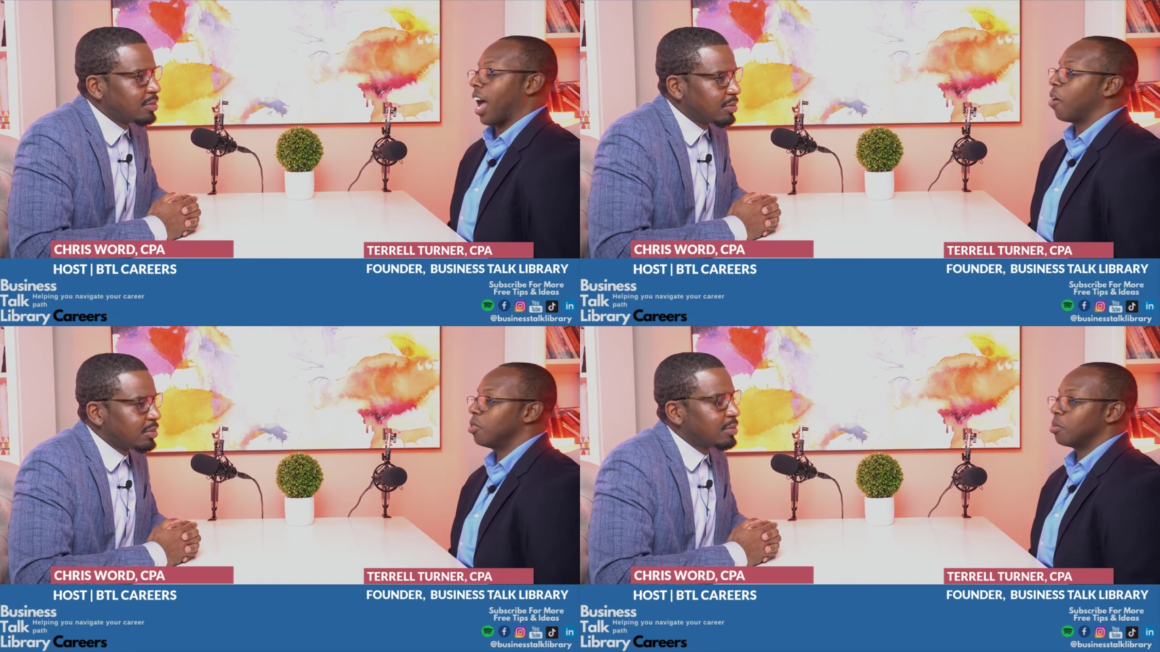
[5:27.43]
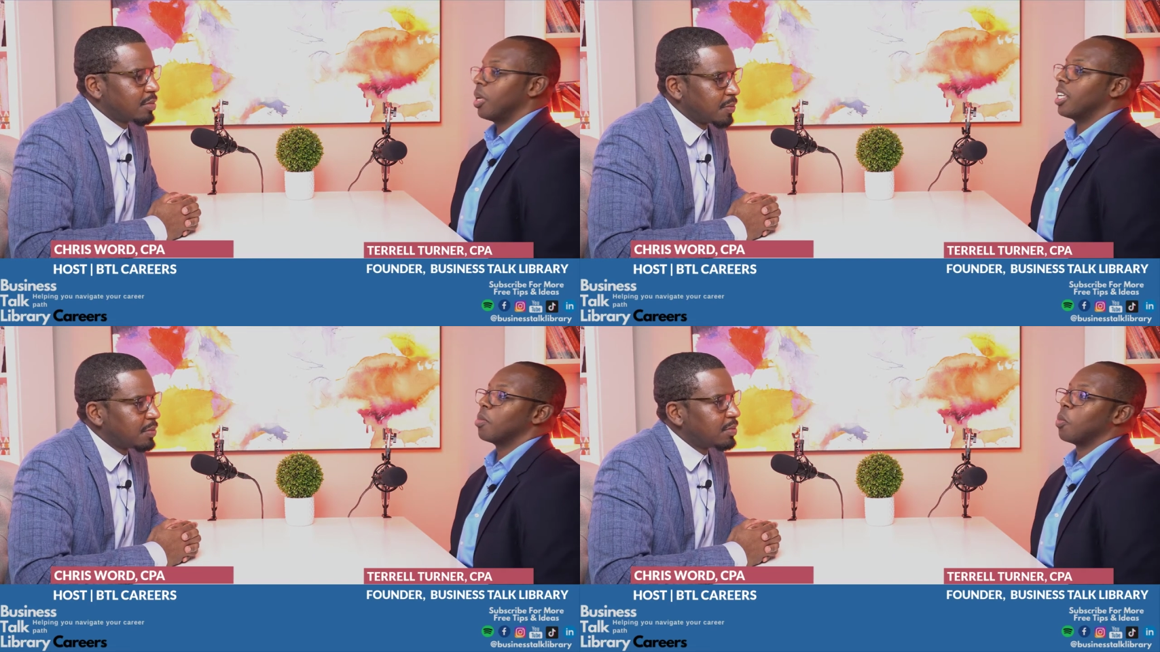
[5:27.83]
Speaker 1: I was
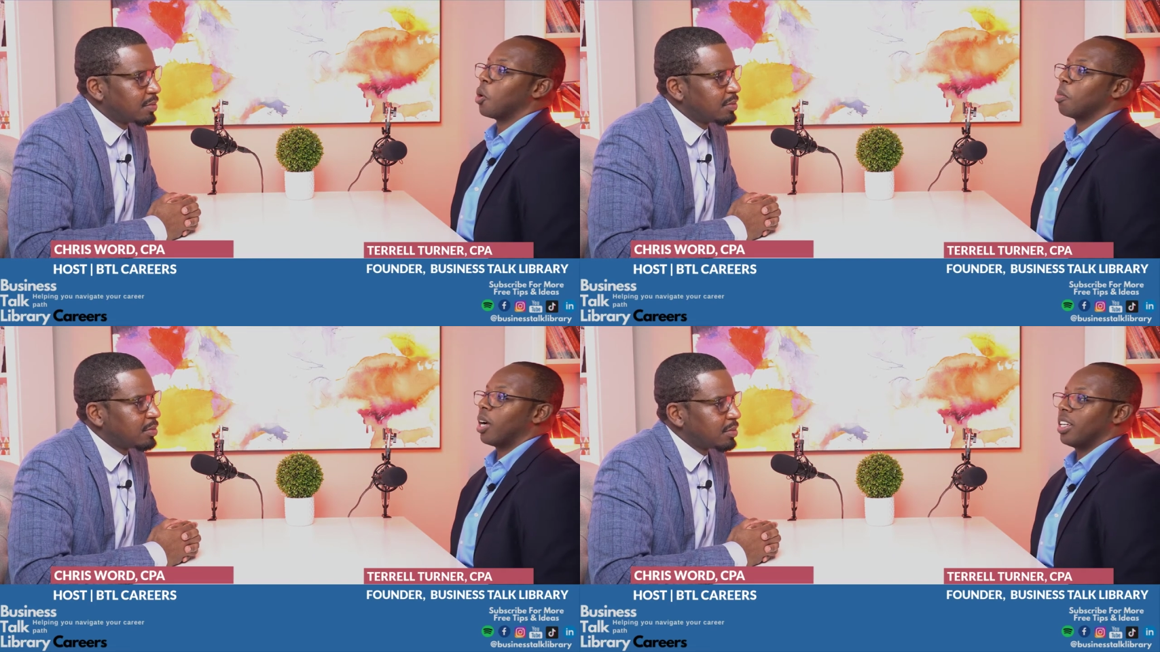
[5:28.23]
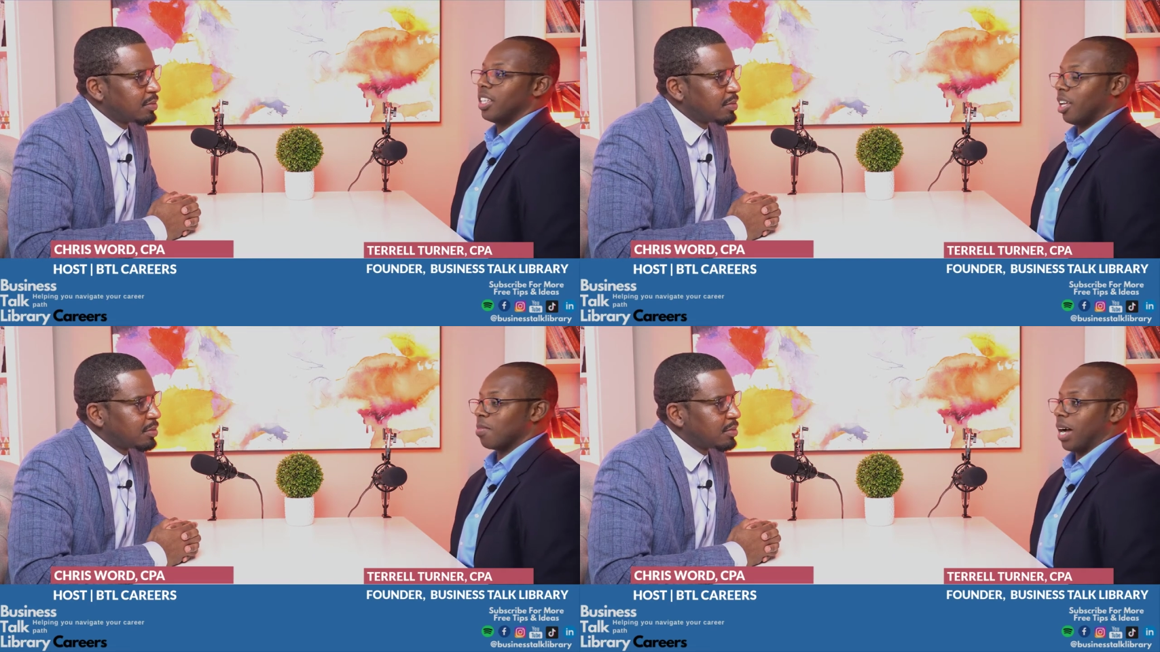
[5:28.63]
making more money
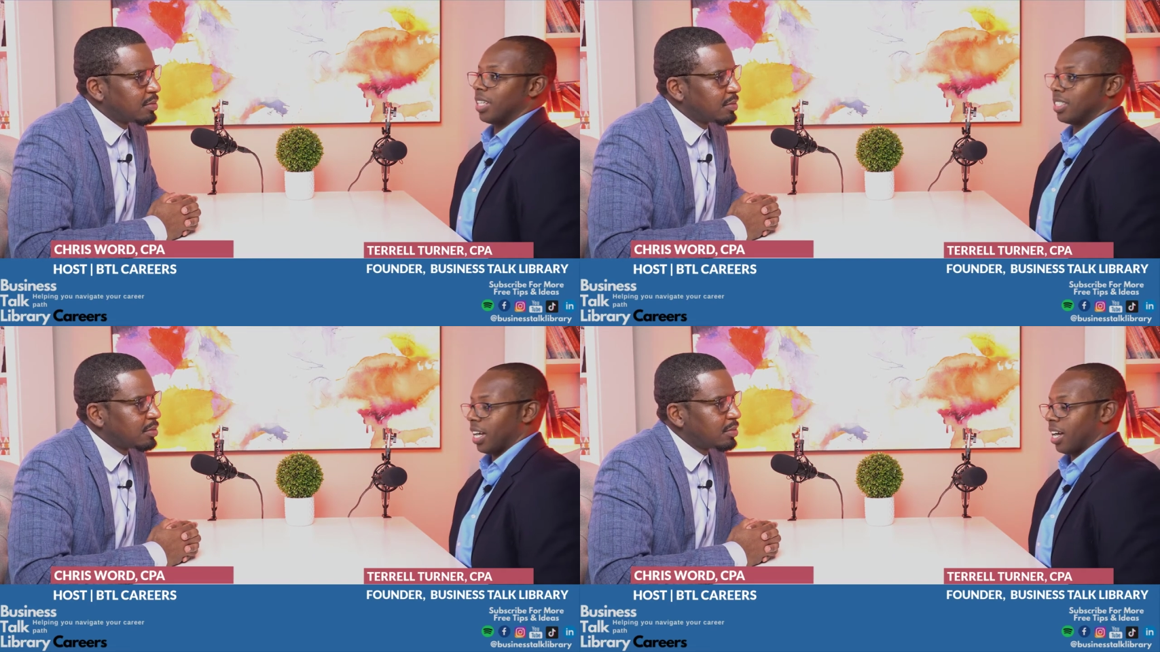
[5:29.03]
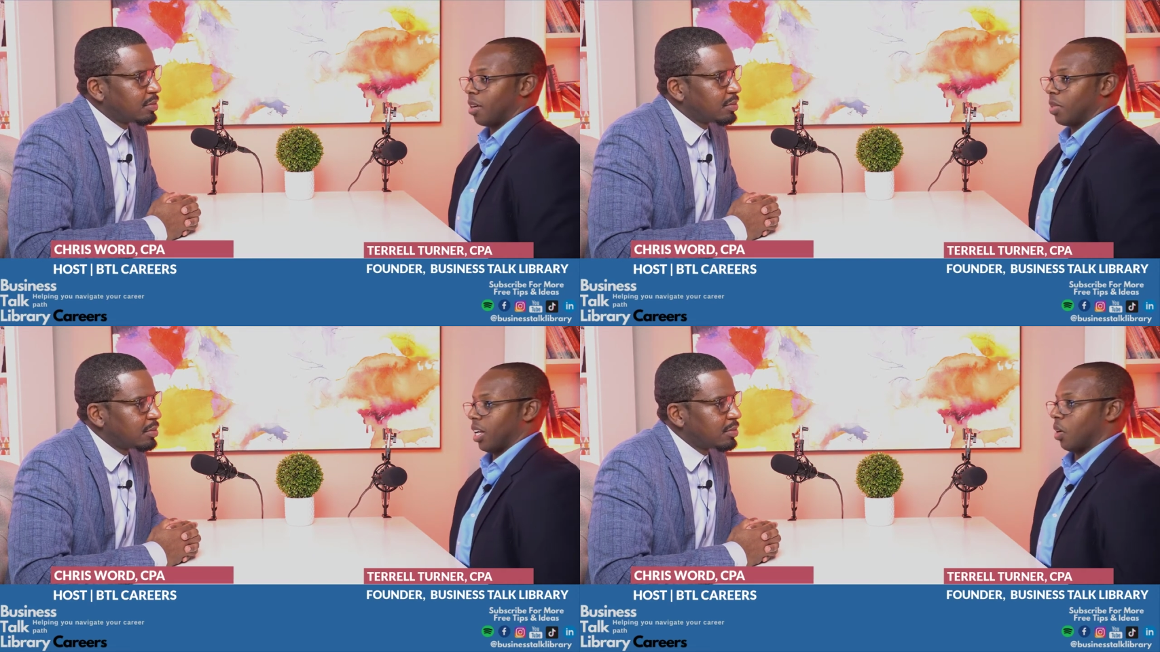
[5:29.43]
in my
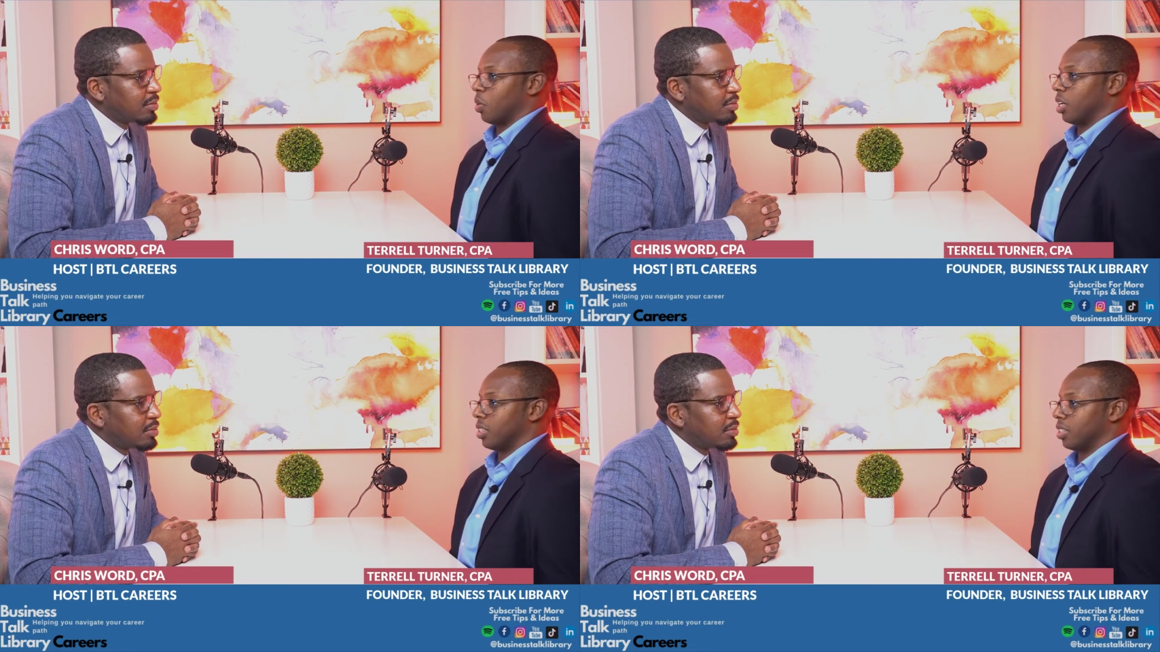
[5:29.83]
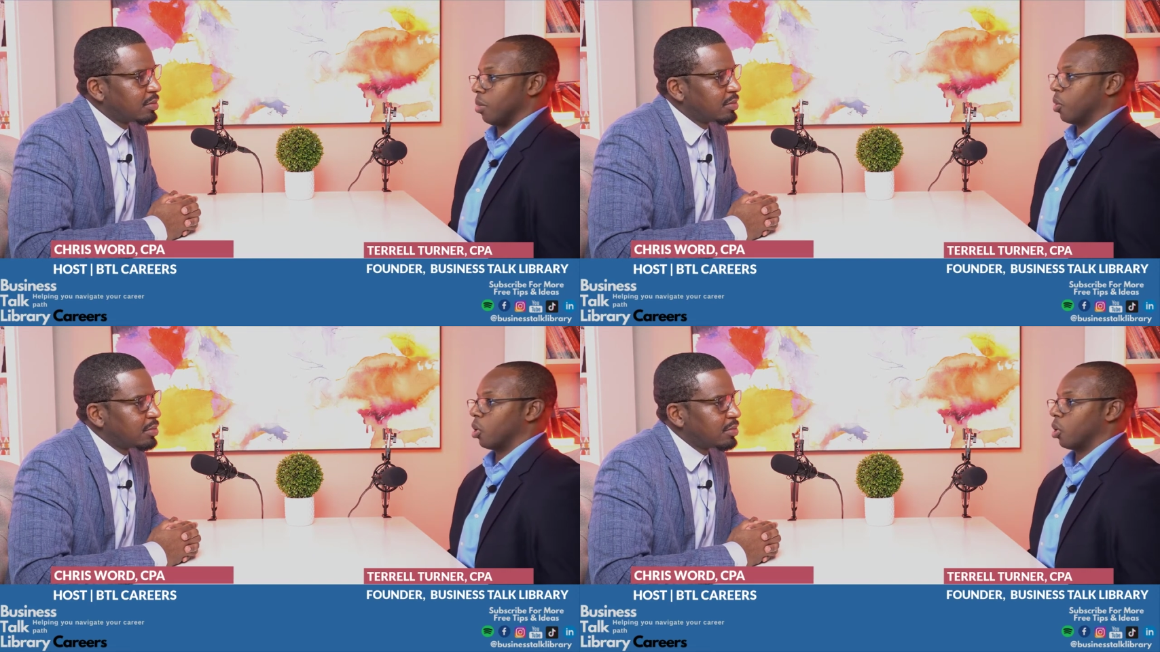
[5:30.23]
job than I was in building